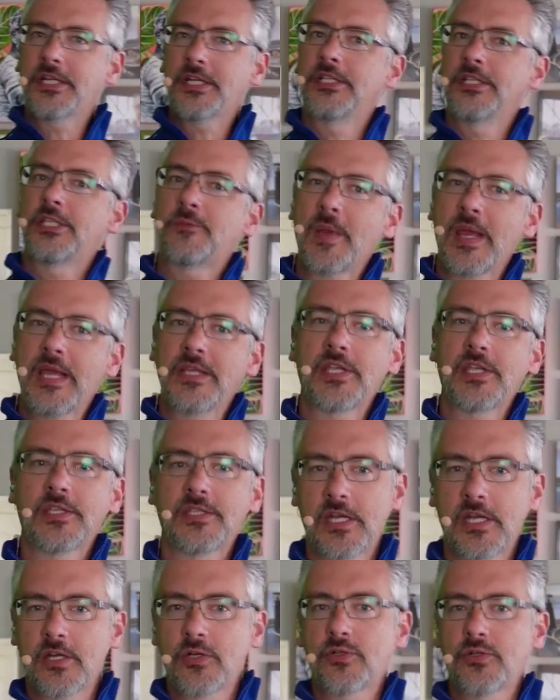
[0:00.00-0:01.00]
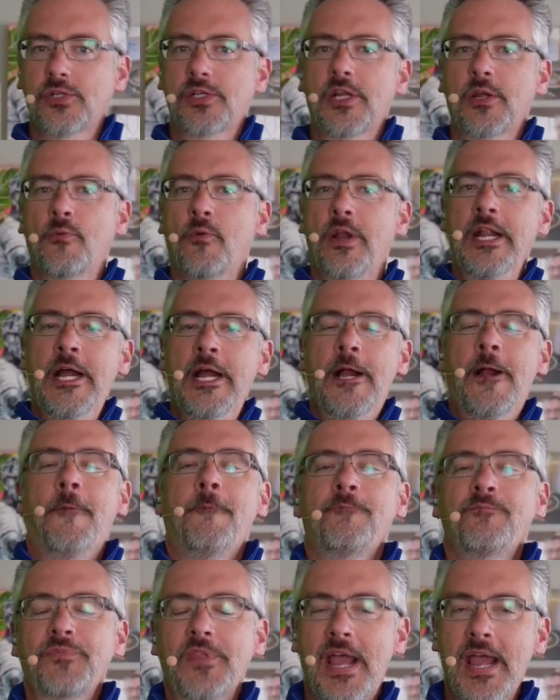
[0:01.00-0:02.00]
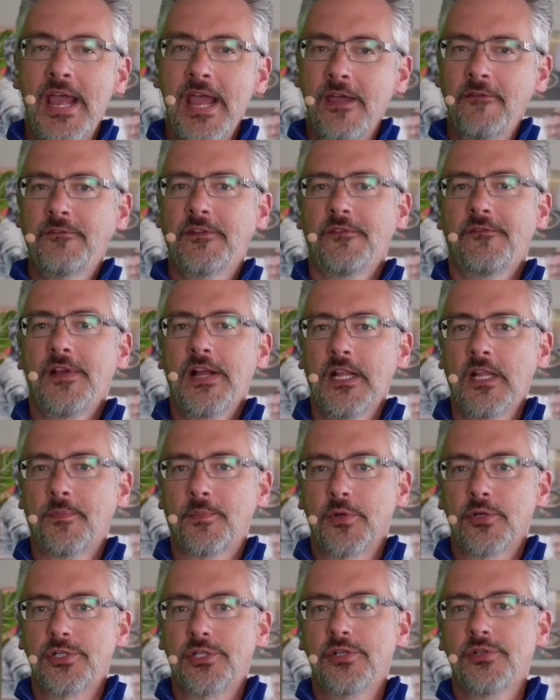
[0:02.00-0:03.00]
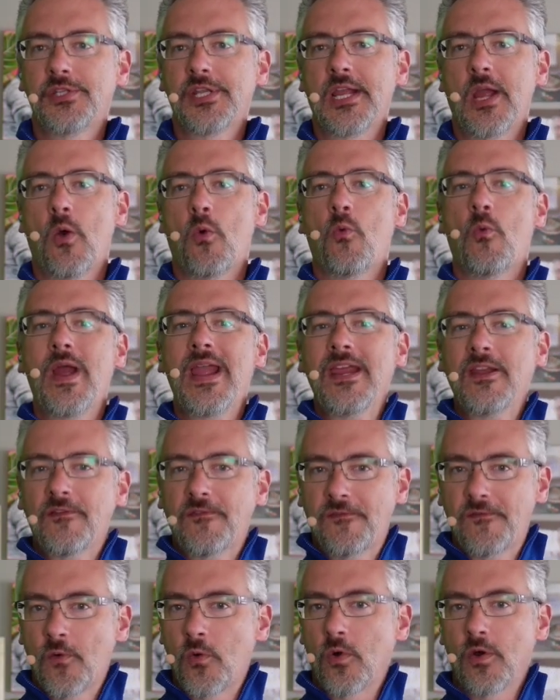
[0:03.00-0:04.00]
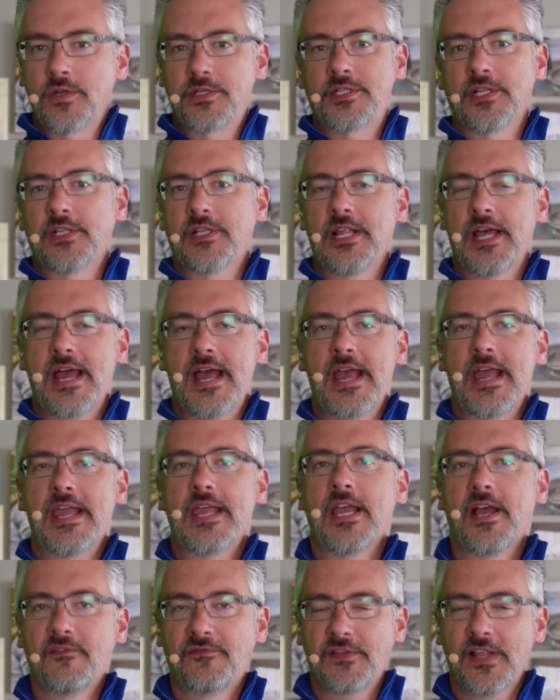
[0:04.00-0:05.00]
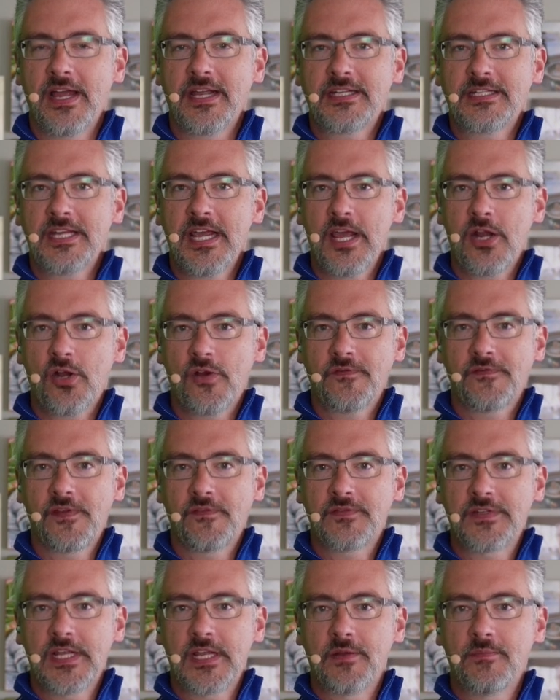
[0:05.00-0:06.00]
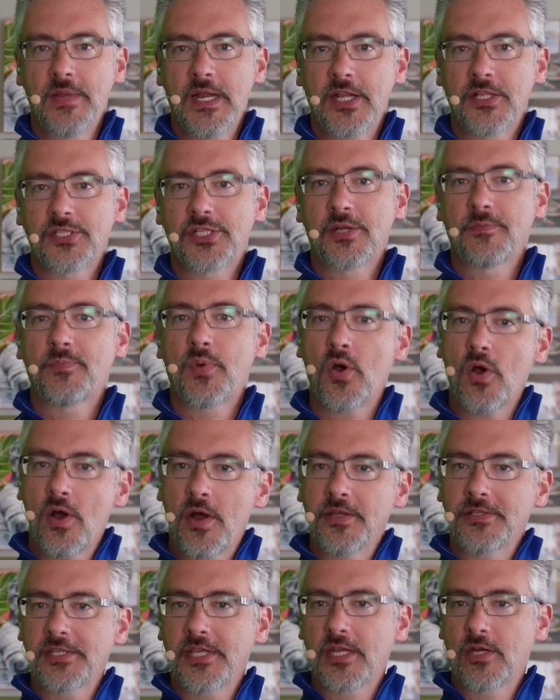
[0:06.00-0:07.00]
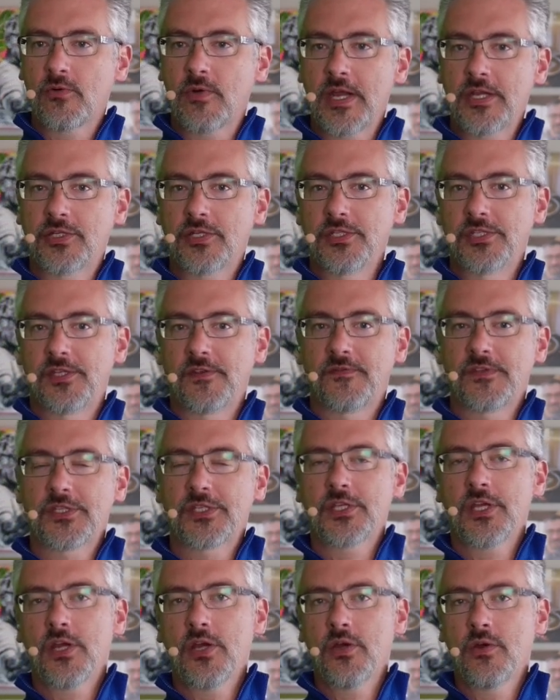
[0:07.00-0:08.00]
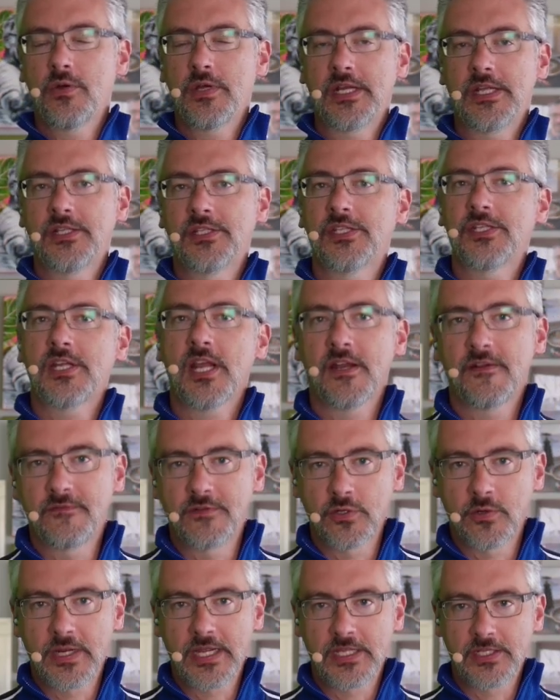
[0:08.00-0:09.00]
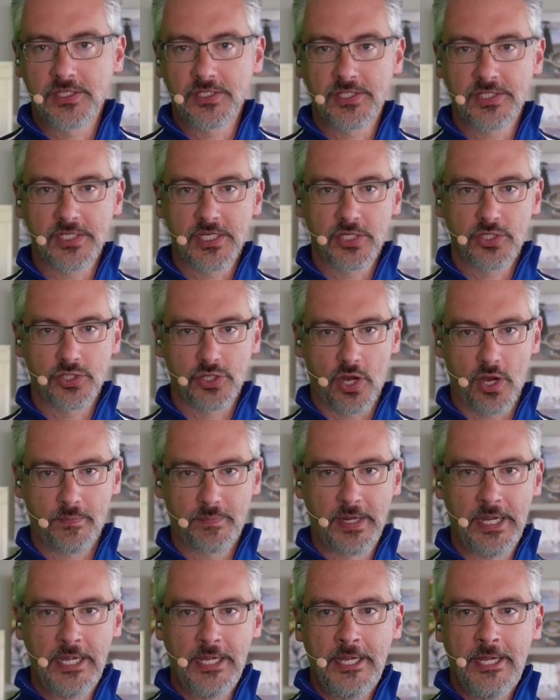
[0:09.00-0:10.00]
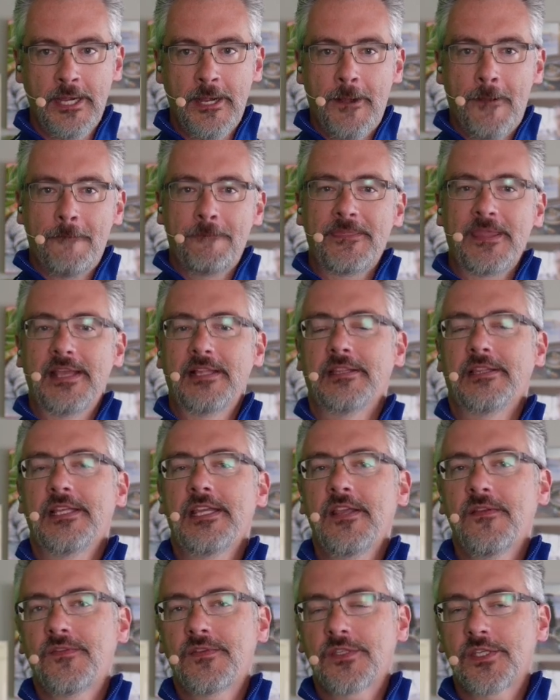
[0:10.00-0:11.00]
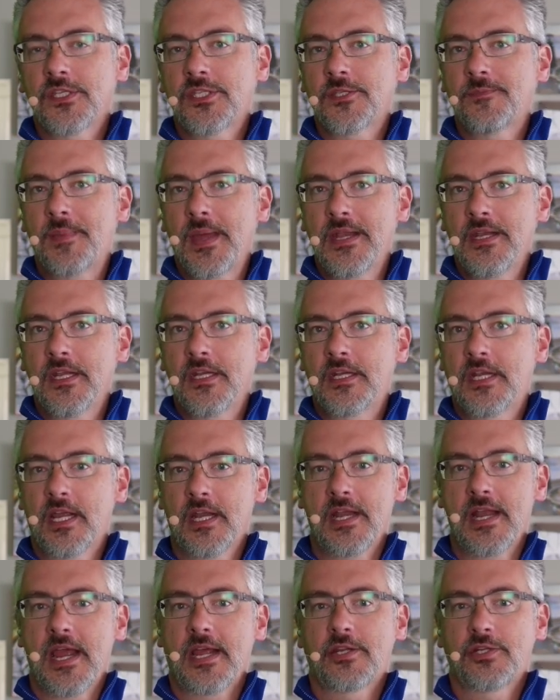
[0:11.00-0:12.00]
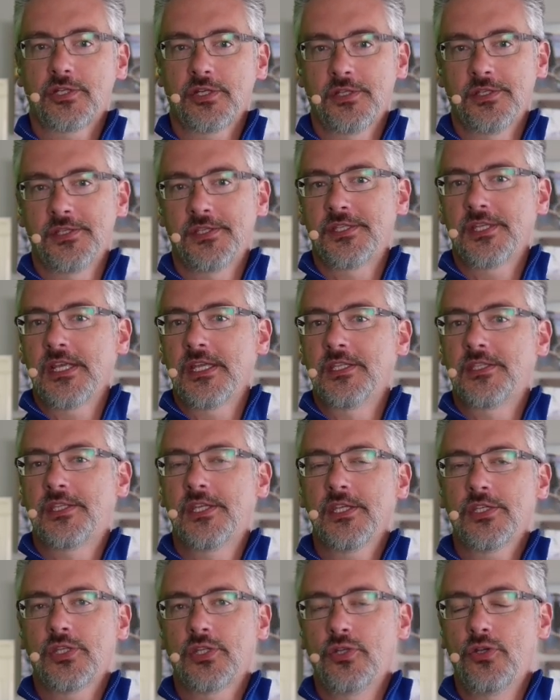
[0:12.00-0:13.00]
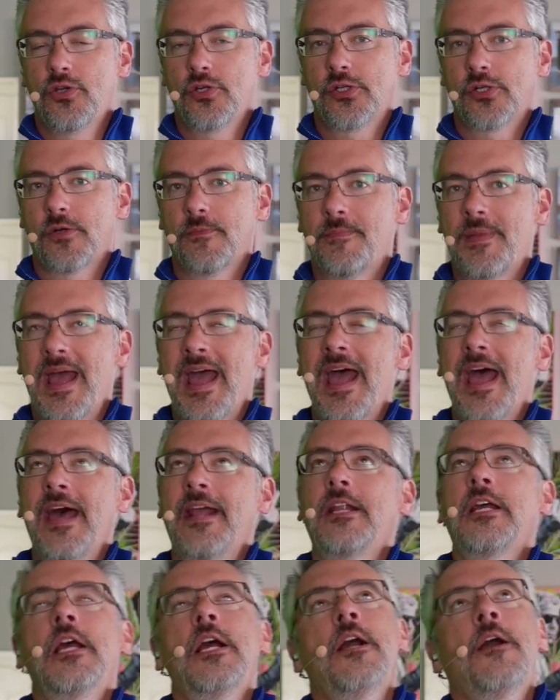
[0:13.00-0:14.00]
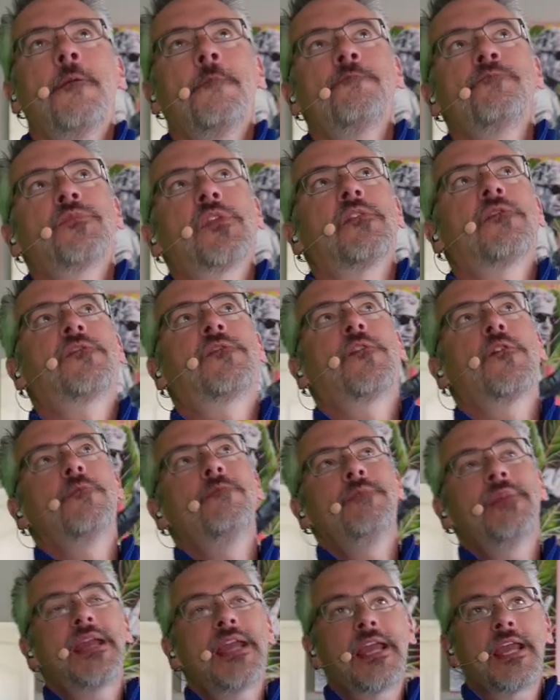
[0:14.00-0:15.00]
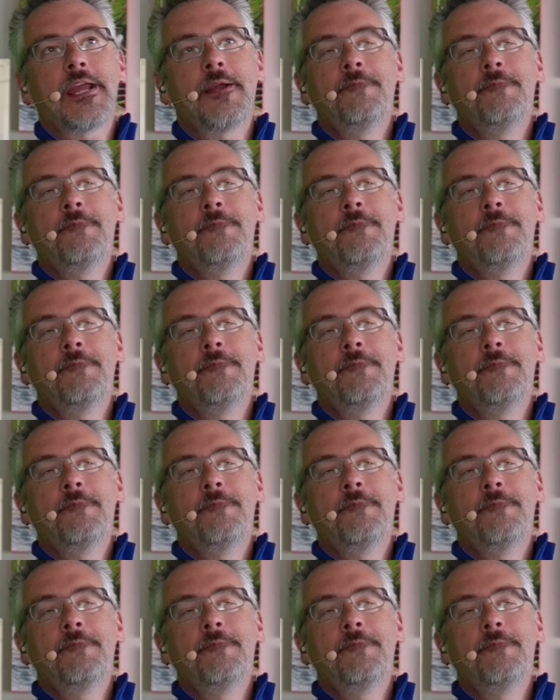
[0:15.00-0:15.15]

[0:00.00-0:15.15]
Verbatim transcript: in Space has an interesting one. I have developers using a WAITFOR DELAY of like 10 or 15 minutes to pause iterations of his code instead of doing it in C sharp. It leaves suspended connections. Is this good or bad? For me,